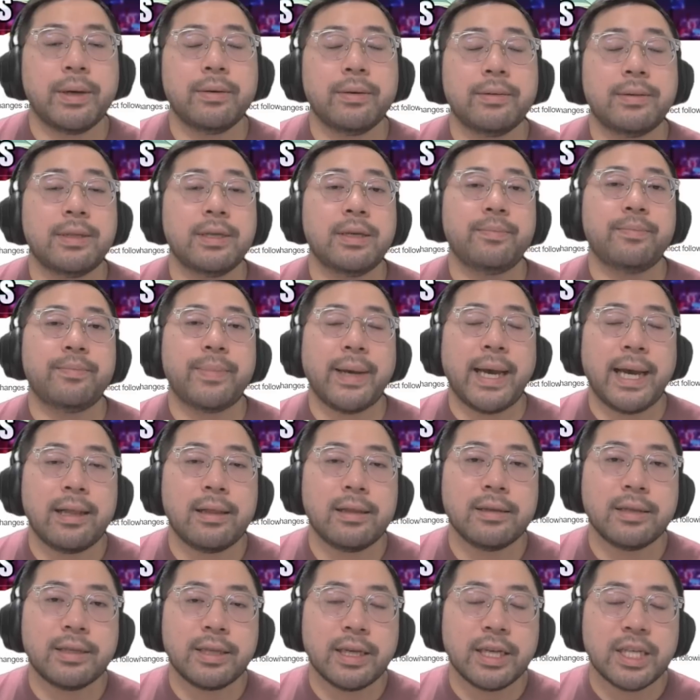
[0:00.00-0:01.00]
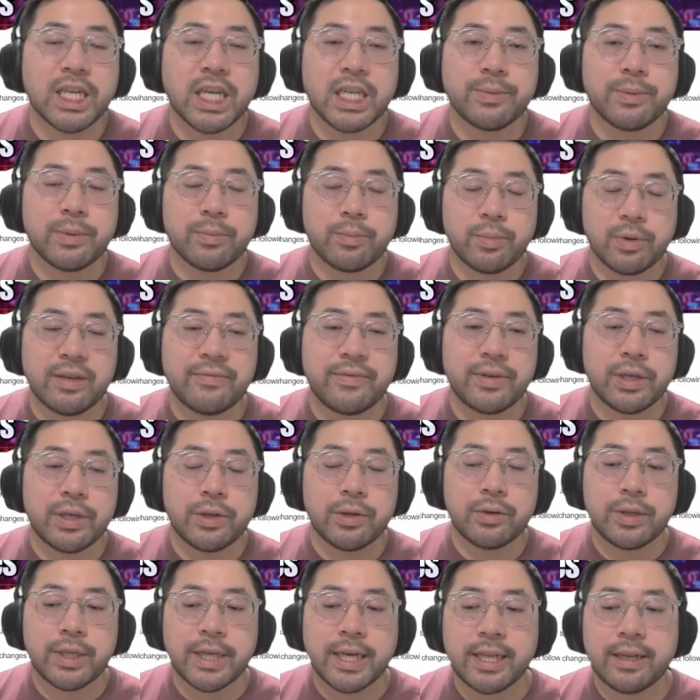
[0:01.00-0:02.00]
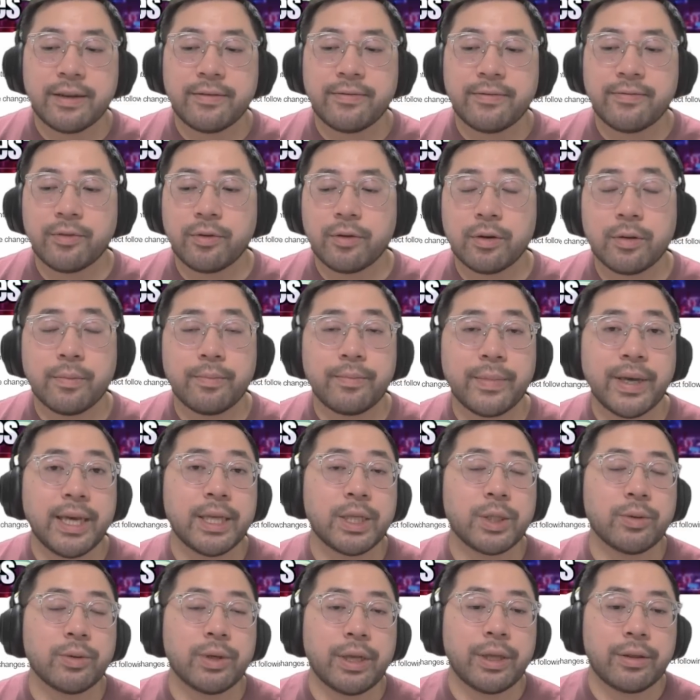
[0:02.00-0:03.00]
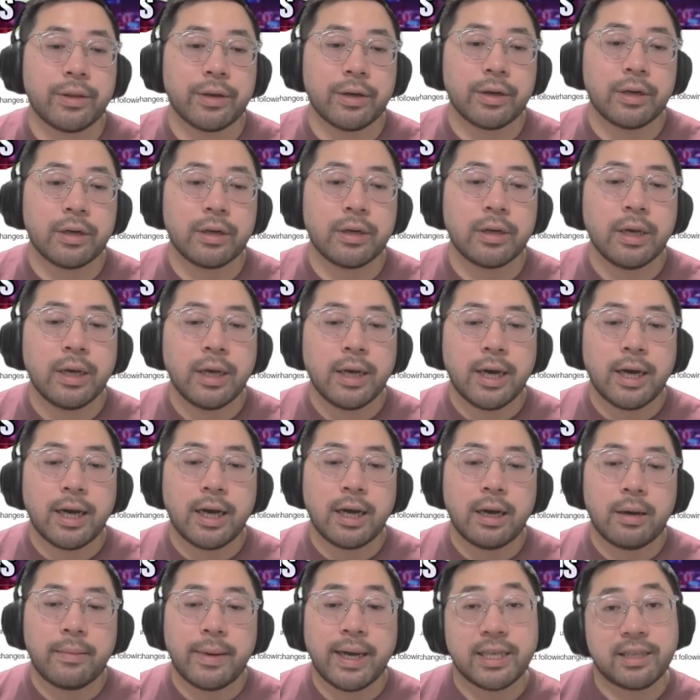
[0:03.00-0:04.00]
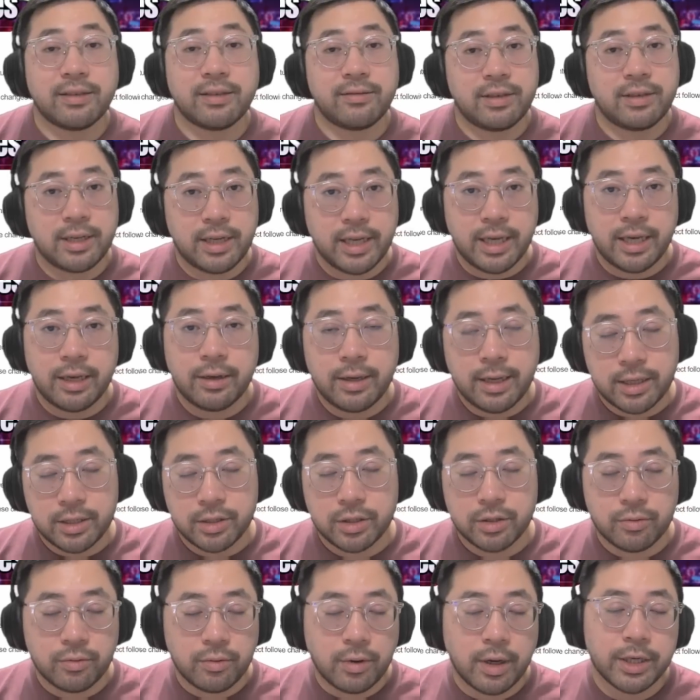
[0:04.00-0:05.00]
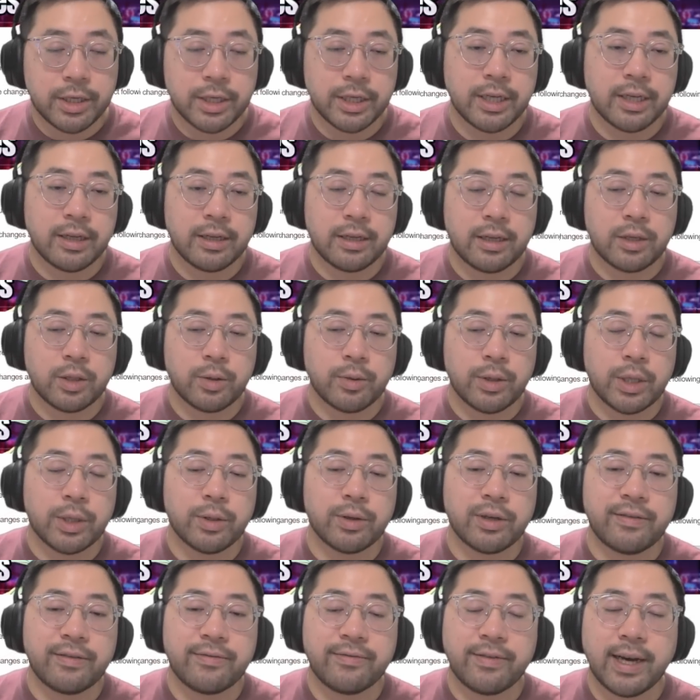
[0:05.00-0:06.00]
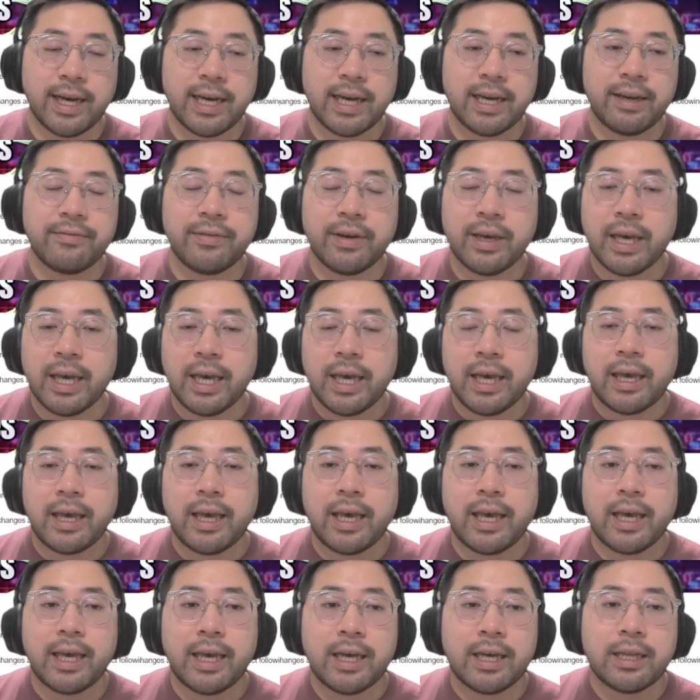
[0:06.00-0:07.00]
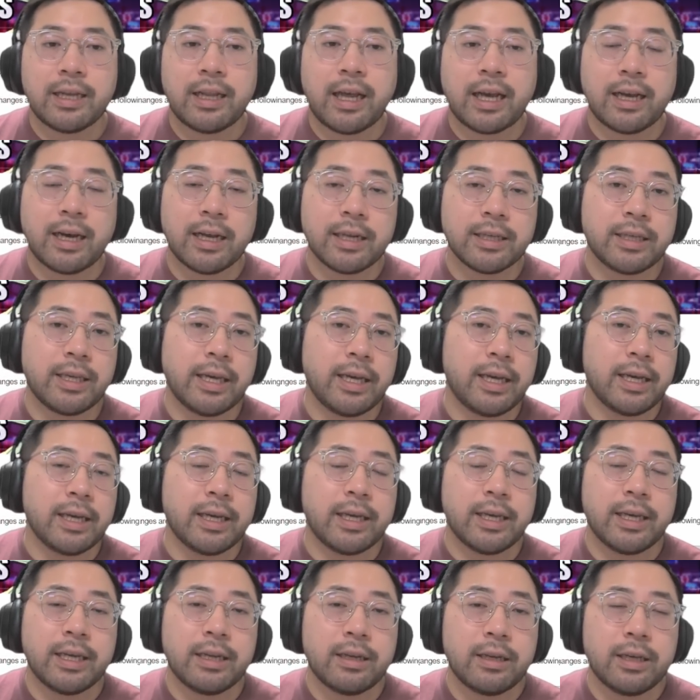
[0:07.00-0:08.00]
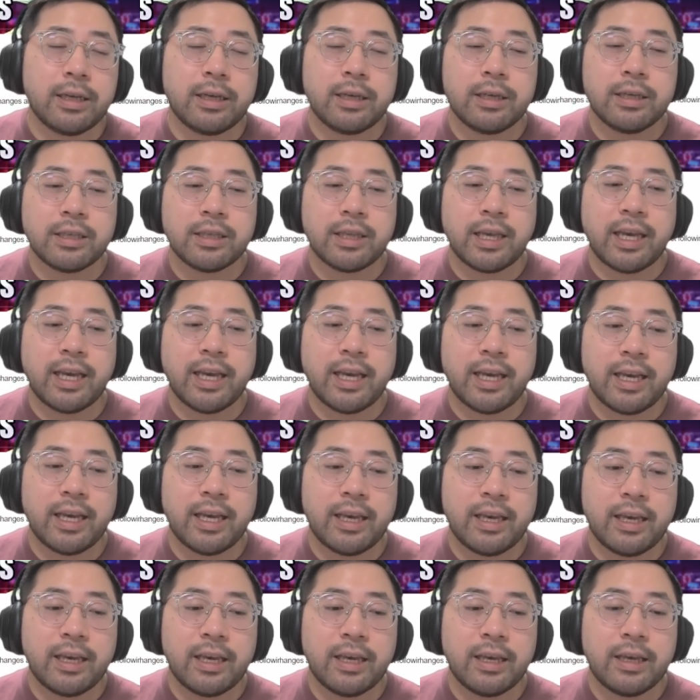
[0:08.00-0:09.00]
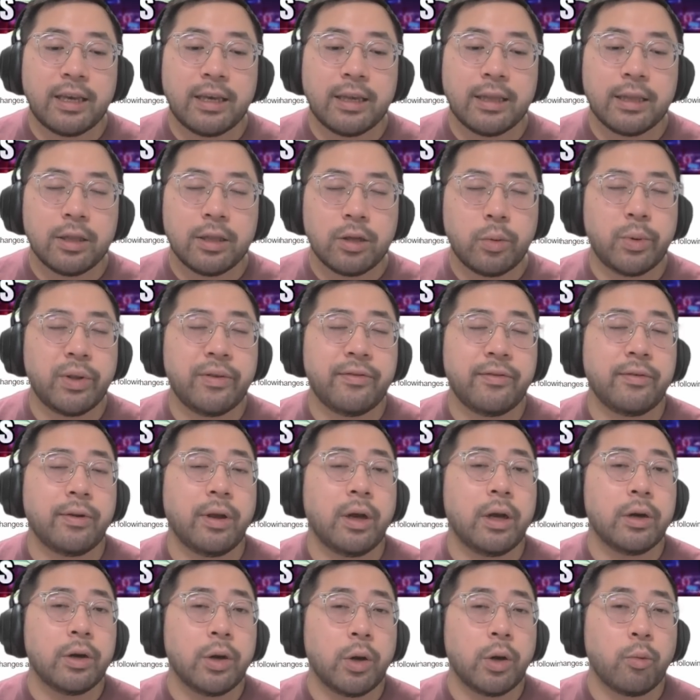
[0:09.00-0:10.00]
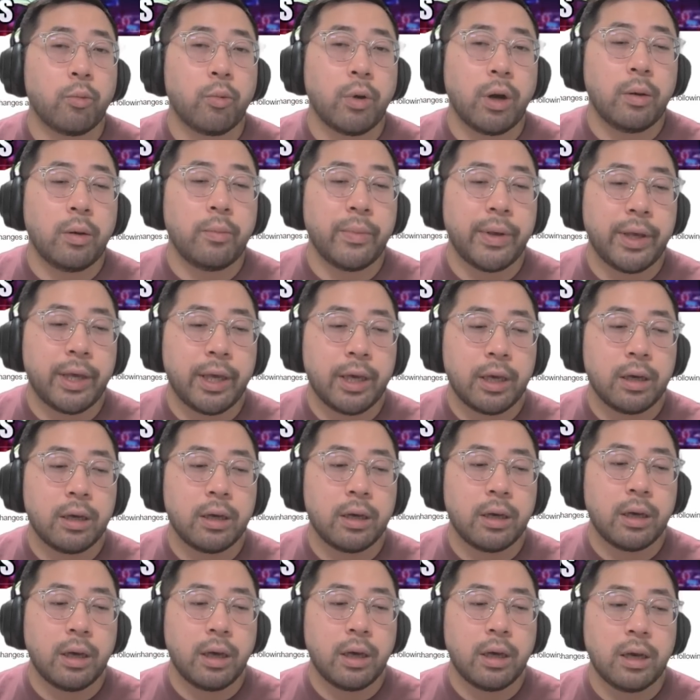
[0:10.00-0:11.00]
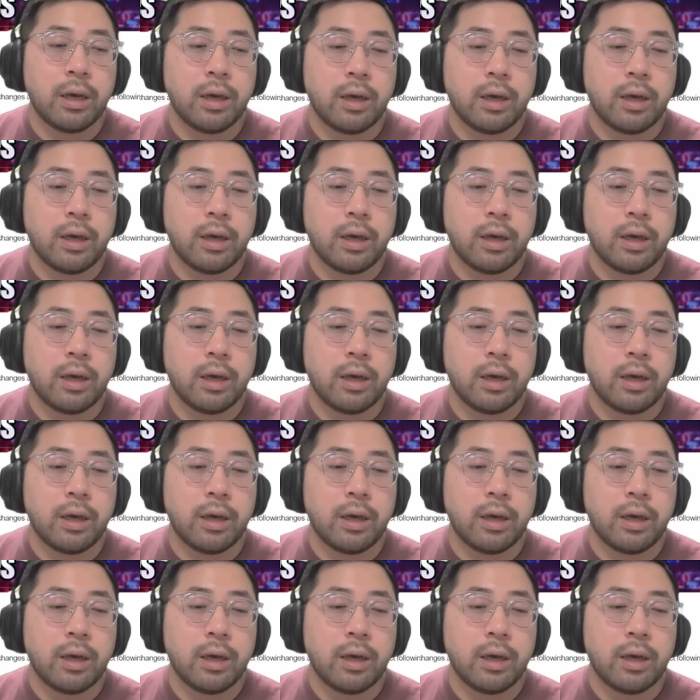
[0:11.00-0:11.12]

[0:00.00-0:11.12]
about the balance adjustment preview dated for May 23rd, as of today, as you're watching it, 2025. And I gotta say, it is a little bit of an underwhelming